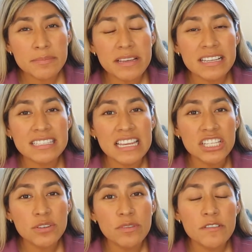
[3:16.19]
because then
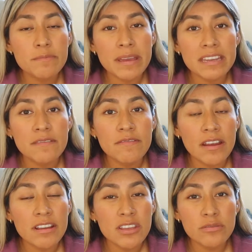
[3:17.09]
she would have been
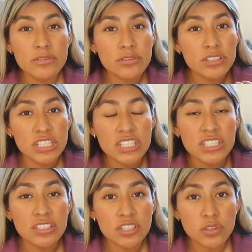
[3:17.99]
very used to
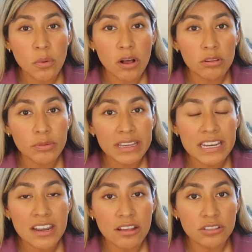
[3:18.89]
just the swallowing
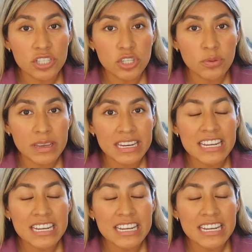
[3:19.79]
and not the chewing.